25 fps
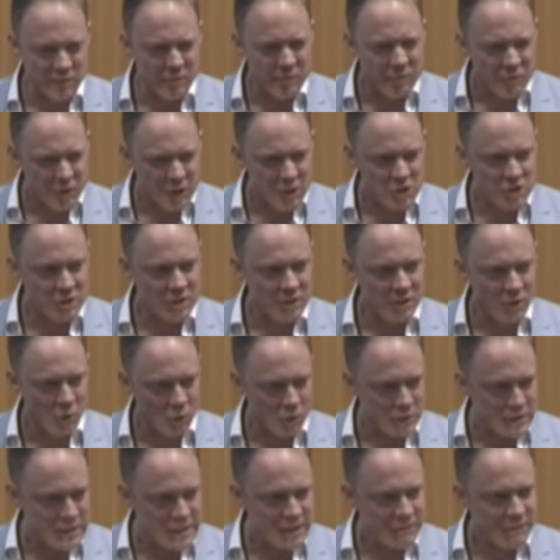of friction
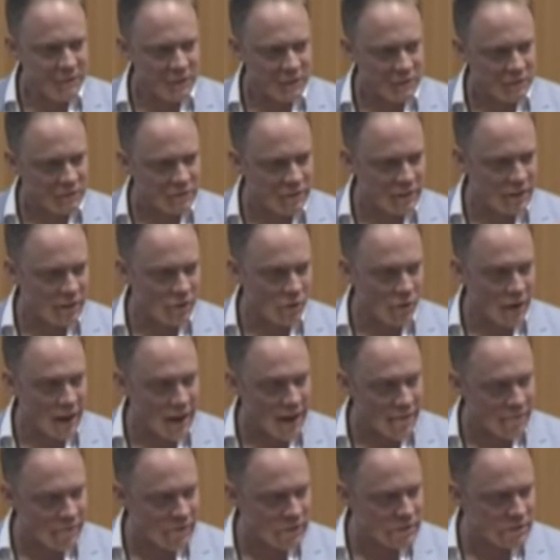or difficulty or
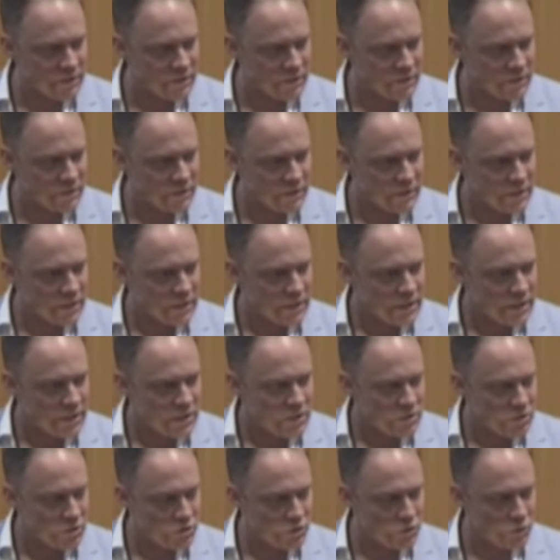effort
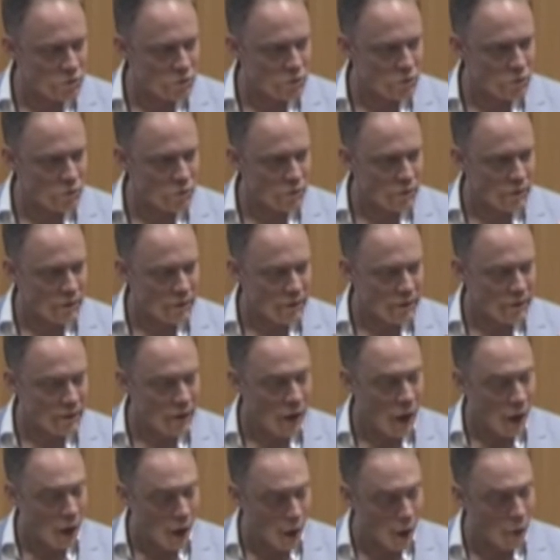to
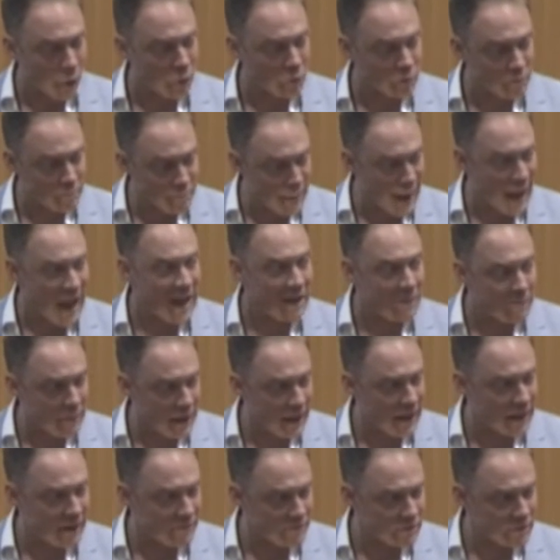old bad
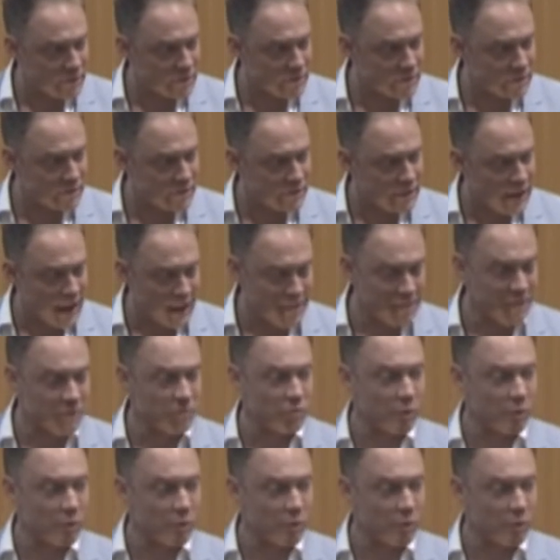behaviours and the